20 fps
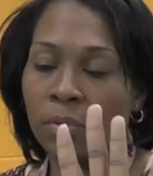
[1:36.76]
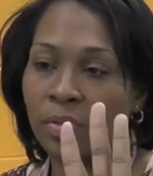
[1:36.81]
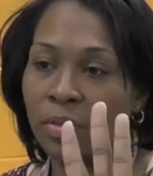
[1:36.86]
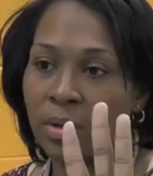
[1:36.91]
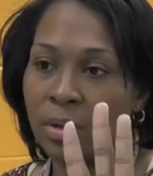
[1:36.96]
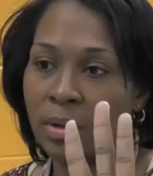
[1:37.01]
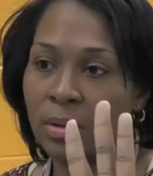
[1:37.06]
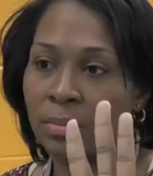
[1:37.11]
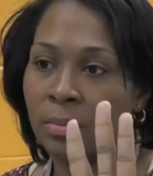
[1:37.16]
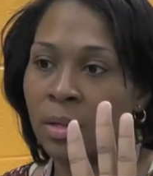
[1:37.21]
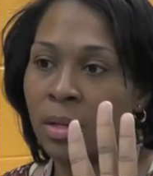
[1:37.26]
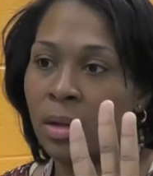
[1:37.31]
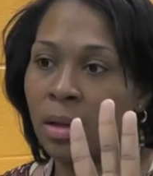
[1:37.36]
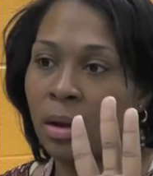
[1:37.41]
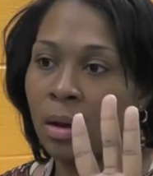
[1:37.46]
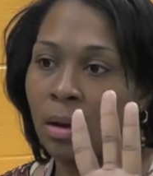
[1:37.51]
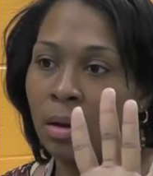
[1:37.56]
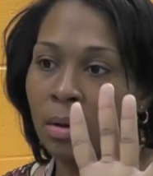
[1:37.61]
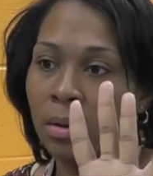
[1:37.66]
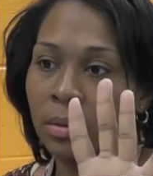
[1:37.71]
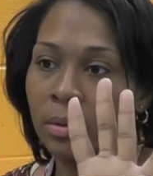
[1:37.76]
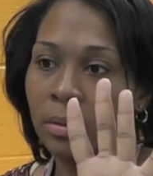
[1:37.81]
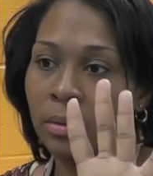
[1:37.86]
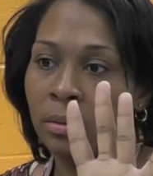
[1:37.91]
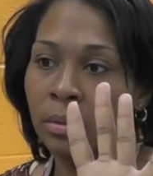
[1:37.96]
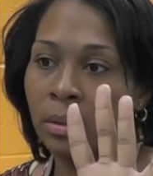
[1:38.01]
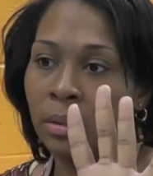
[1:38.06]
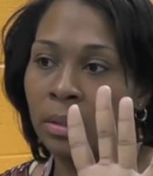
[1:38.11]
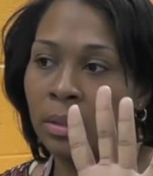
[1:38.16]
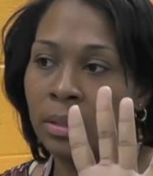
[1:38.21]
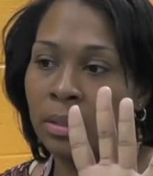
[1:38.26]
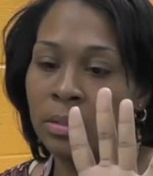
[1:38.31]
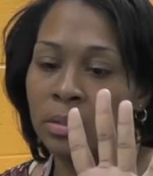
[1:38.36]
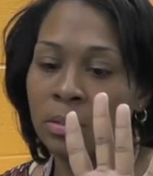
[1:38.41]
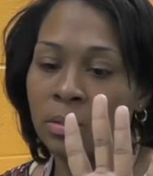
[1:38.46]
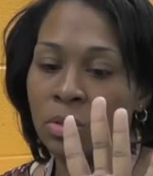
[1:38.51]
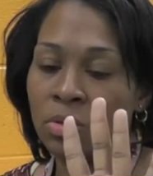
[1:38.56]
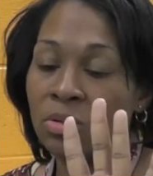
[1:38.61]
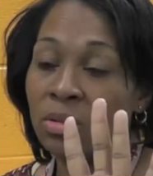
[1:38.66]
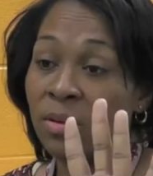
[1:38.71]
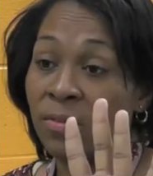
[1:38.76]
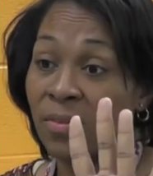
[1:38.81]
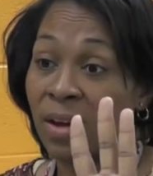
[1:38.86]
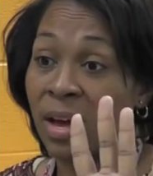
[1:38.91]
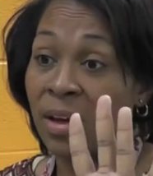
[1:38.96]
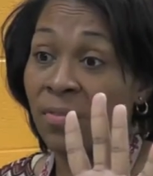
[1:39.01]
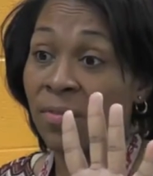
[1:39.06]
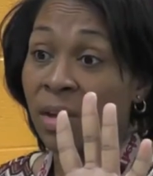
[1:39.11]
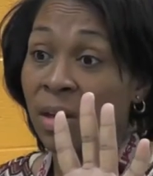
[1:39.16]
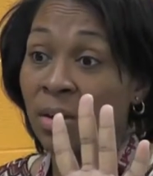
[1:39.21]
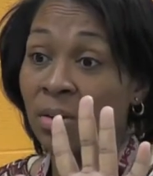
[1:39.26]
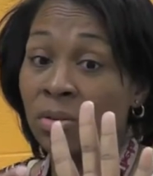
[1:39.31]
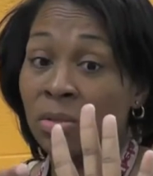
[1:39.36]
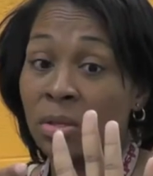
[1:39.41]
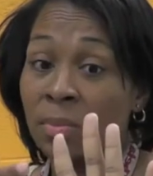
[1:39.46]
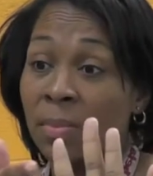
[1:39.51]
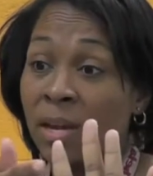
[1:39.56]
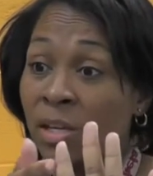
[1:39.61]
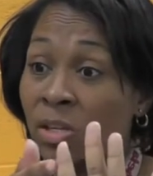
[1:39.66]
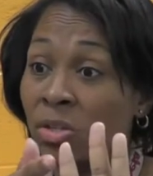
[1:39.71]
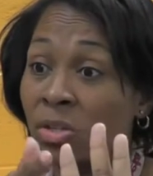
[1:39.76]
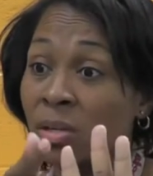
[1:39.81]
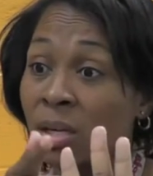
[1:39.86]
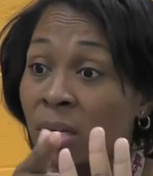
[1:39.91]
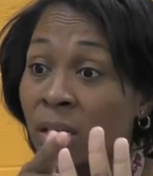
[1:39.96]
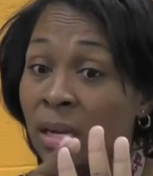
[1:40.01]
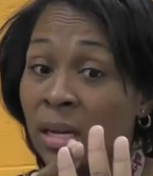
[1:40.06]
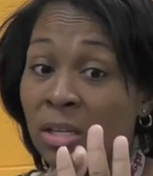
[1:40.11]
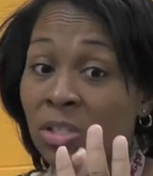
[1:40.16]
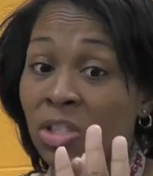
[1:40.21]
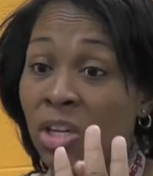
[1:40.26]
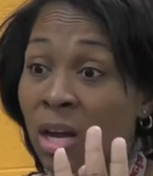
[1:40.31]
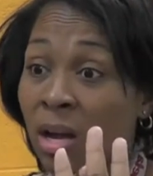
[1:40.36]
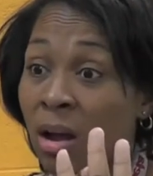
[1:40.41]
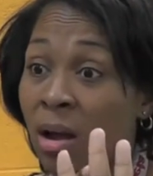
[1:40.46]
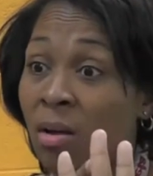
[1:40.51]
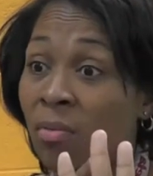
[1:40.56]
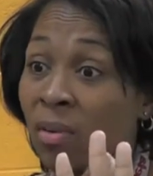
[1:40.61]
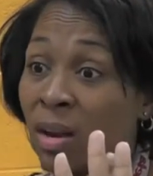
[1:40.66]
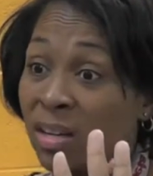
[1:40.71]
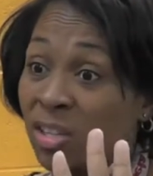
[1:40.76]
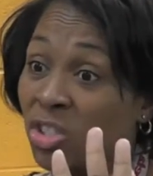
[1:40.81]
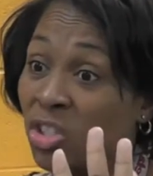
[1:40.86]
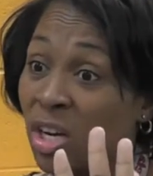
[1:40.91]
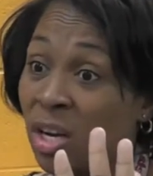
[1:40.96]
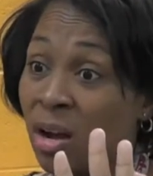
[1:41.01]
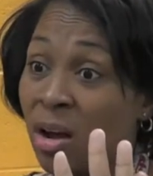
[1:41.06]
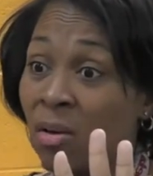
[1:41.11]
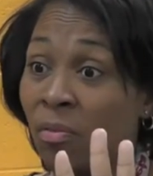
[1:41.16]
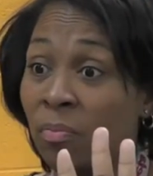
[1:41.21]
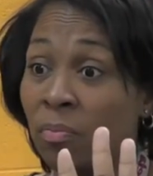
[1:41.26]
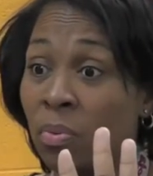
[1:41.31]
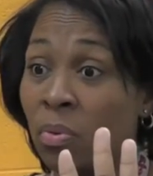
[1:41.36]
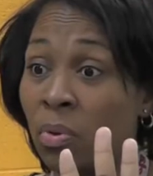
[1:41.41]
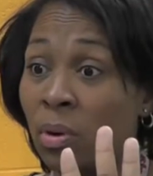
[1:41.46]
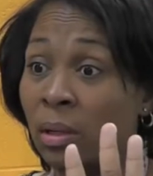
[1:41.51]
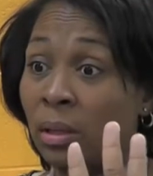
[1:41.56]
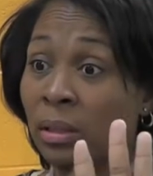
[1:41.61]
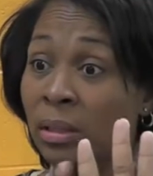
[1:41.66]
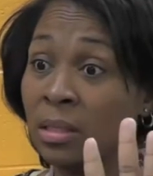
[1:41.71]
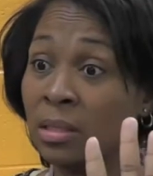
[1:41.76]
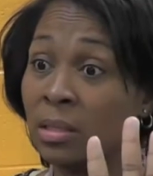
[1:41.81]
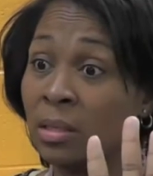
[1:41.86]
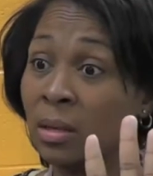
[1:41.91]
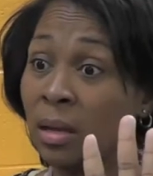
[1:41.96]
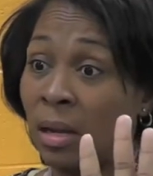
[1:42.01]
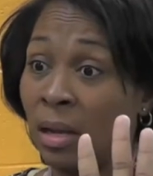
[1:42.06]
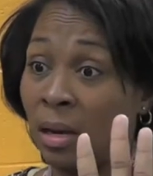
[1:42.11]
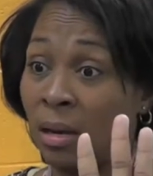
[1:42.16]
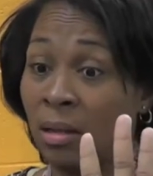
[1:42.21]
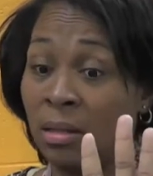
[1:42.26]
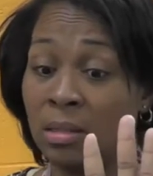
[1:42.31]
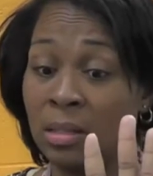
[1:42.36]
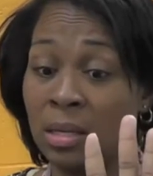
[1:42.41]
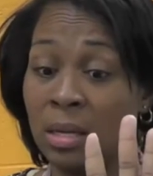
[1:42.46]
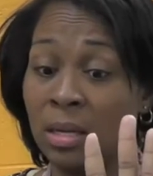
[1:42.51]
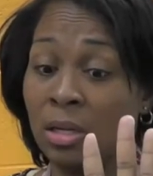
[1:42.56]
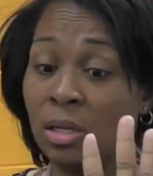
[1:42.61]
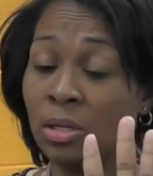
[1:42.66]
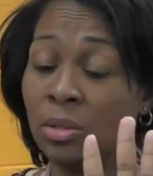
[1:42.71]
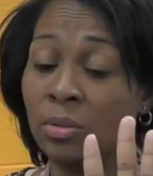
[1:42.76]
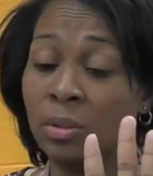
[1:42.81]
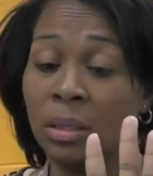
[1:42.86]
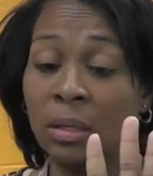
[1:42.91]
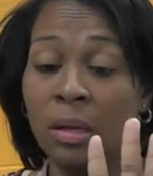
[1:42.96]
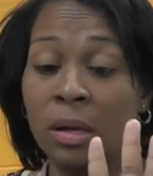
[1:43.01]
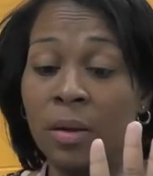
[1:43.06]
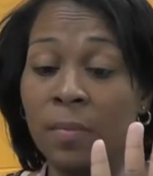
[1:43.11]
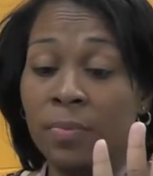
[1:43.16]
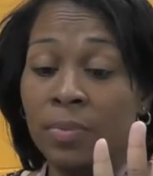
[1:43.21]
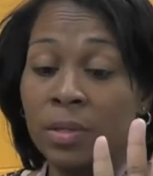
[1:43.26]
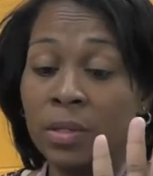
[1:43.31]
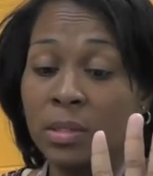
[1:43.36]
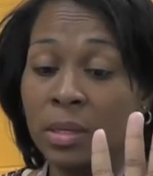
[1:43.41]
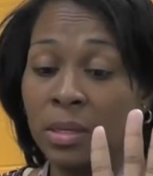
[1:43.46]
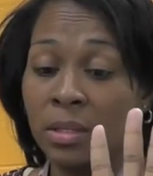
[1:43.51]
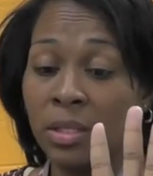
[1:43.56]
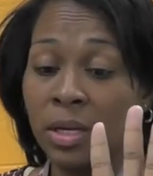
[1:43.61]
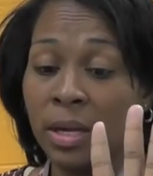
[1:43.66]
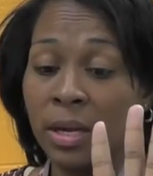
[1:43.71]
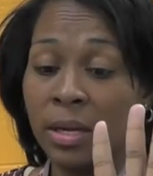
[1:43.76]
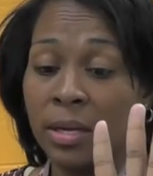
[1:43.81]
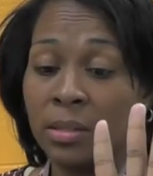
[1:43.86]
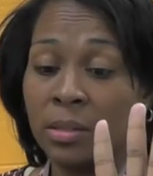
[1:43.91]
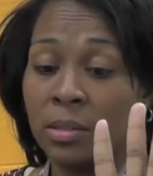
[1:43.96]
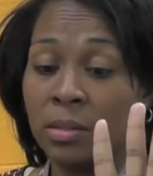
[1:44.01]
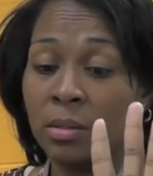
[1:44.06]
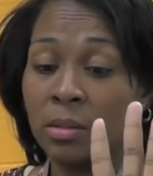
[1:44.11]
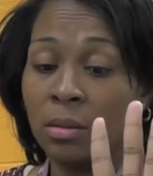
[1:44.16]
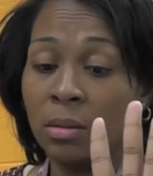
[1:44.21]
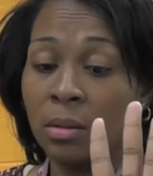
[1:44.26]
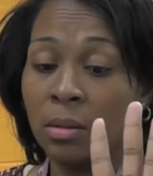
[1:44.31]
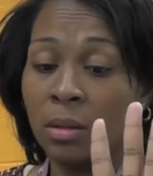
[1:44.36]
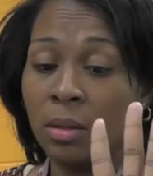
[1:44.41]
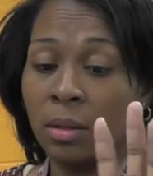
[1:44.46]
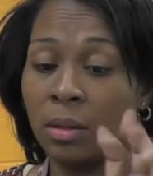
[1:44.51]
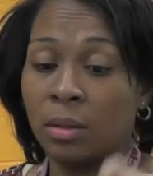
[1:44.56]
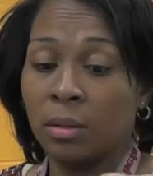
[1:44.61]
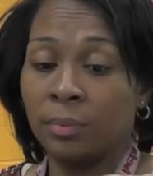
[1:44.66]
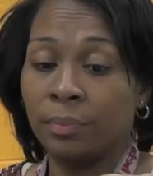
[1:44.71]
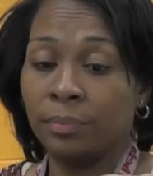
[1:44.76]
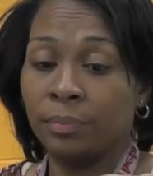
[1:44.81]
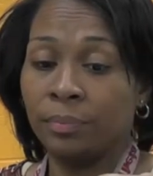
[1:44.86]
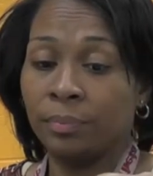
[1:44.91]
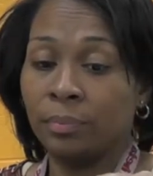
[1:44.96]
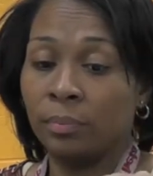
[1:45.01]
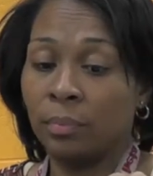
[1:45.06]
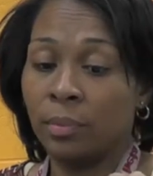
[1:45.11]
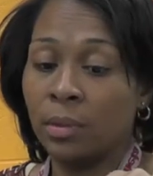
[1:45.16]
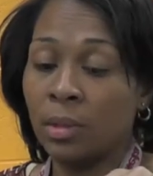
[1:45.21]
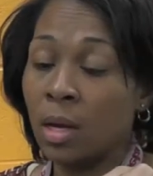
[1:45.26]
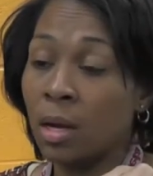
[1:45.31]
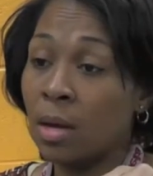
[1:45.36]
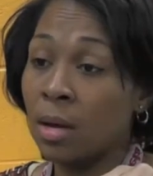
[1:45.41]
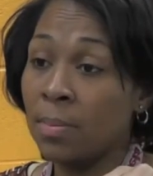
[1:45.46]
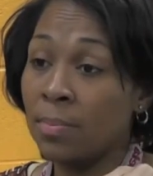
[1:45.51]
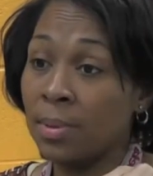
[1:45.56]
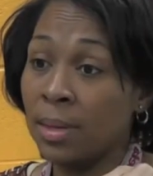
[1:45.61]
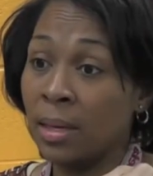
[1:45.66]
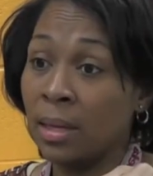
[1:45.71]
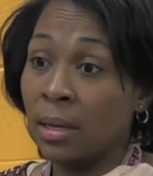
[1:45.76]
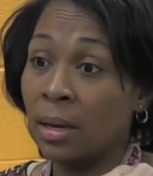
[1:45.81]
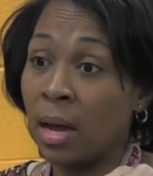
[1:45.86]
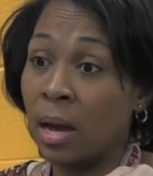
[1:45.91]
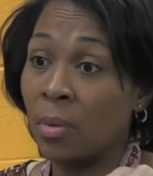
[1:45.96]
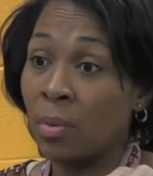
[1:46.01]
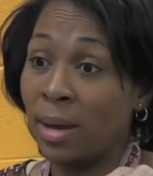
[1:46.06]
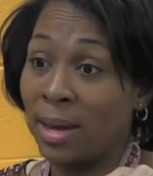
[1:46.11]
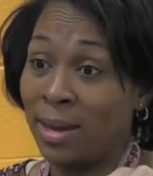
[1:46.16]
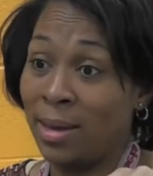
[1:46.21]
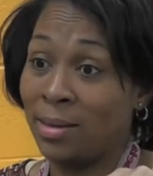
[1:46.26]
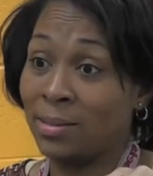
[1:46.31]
with them on is using the 5 fingers to make sure that they check off, like a check-off point list that is included, such as the thumb being our